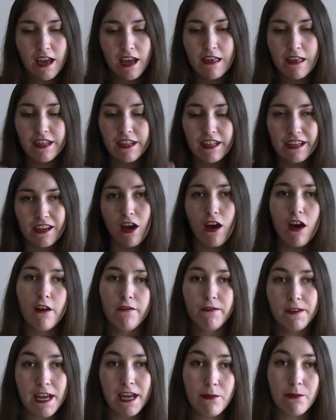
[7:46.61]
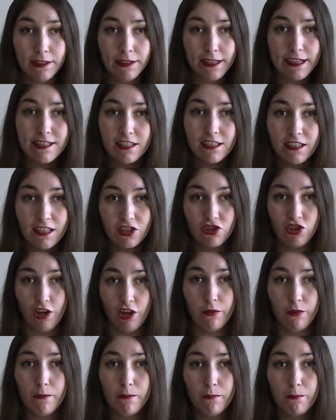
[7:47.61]
And then like half an hour later they
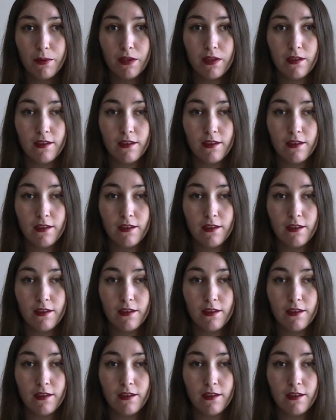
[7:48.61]
show up.